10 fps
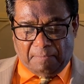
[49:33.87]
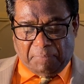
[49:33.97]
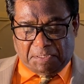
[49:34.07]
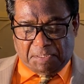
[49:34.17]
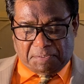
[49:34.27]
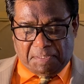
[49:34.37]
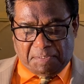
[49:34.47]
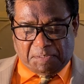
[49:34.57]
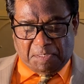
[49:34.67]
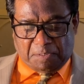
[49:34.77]
Which is
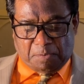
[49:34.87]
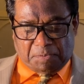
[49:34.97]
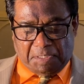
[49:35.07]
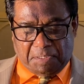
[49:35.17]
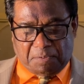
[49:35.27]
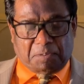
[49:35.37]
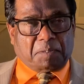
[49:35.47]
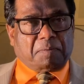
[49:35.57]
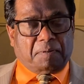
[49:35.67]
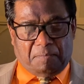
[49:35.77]
easier to say to
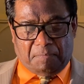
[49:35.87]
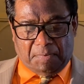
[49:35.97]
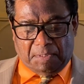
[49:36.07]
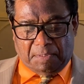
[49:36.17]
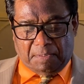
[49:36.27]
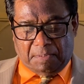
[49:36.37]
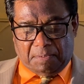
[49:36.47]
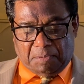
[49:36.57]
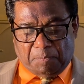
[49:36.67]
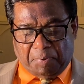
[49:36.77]
the
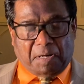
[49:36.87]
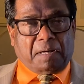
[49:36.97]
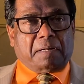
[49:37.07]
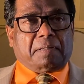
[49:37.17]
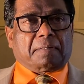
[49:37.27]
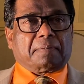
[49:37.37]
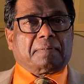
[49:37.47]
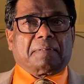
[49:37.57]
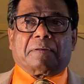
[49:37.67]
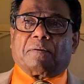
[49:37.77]
to the paralytic?
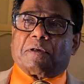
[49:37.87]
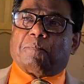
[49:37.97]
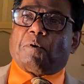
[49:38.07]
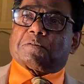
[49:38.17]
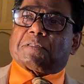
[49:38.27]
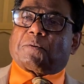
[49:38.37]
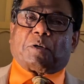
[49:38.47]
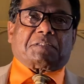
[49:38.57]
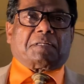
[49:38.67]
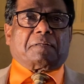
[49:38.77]
You know, he posed a
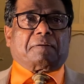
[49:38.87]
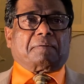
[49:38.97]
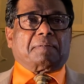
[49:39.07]
question.